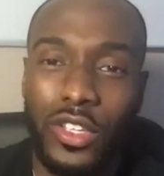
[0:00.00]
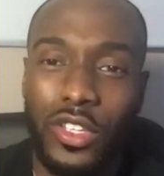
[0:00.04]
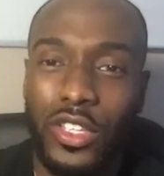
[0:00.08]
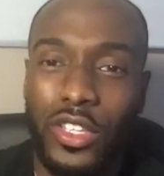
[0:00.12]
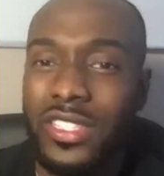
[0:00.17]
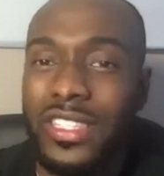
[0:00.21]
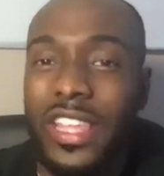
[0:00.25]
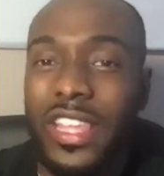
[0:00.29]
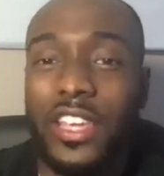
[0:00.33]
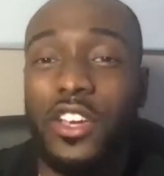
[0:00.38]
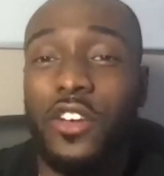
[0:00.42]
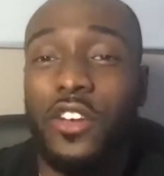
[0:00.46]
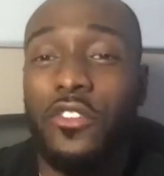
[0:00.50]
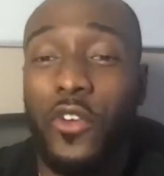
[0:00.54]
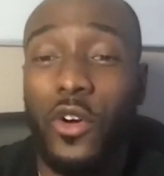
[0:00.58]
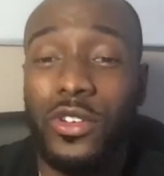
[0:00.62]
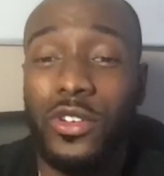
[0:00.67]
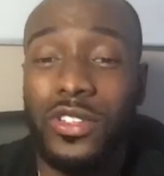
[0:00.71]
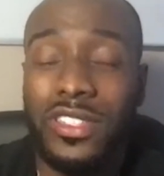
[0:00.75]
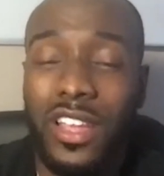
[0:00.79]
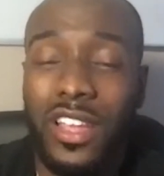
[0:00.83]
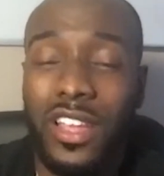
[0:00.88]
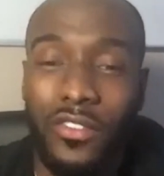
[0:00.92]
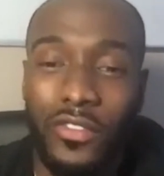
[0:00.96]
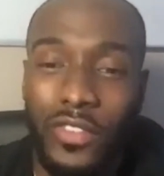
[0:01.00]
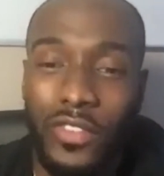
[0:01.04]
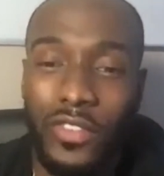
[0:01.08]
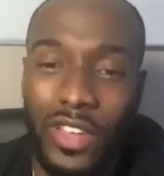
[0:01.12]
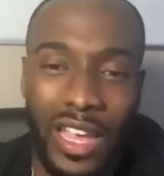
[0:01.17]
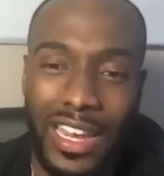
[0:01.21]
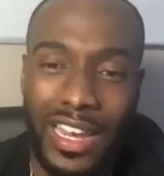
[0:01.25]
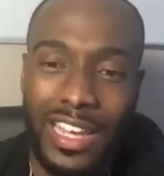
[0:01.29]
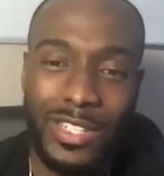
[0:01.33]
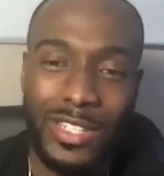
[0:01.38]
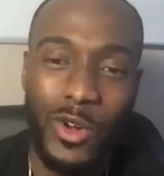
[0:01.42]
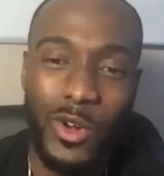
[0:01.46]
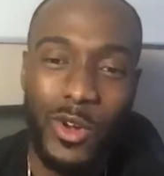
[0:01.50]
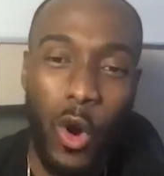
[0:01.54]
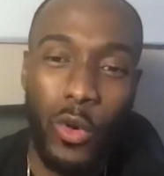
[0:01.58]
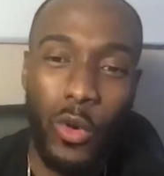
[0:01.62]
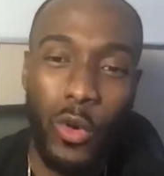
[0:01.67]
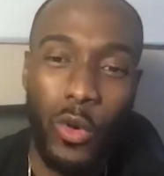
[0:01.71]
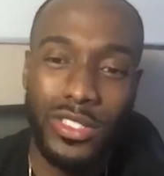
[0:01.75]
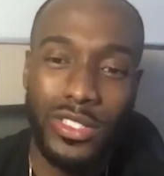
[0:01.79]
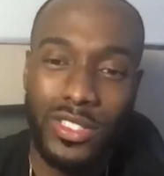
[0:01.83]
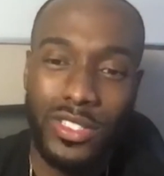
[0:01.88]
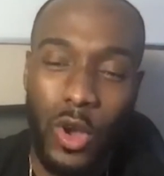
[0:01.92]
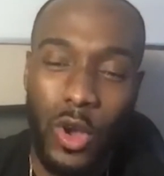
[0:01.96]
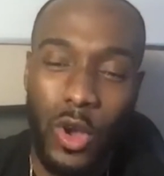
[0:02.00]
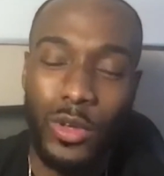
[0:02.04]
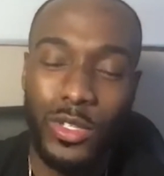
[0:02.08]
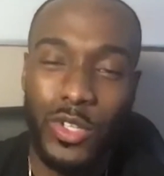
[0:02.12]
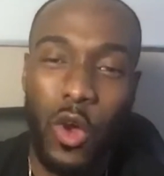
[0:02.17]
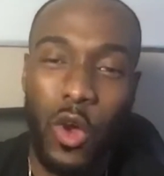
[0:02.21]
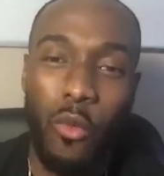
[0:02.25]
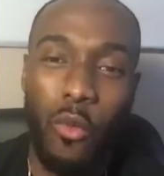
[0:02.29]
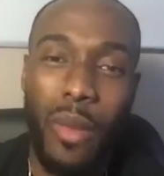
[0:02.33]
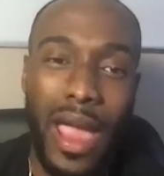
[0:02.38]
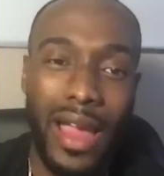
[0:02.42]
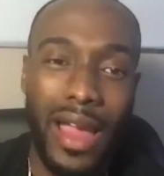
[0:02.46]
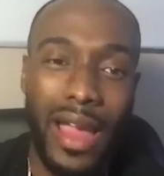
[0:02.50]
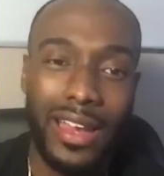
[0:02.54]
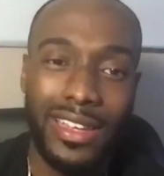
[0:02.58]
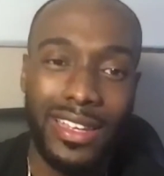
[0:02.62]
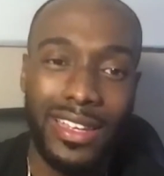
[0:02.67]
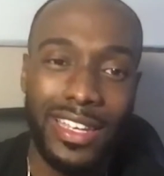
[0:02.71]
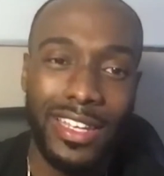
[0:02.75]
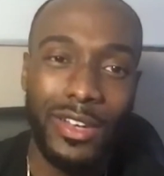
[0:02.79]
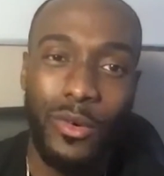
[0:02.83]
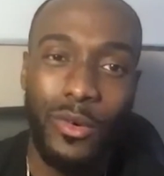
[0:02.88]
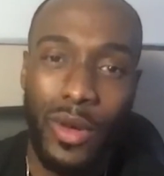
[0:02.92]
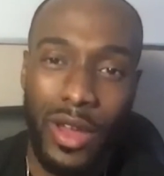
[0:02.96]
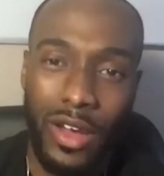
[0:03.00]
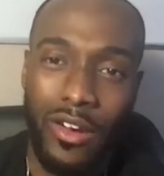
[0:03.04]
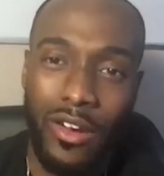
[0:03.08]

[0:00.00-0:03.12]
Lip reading: it's like your first love. I guess you always go back in a way, right?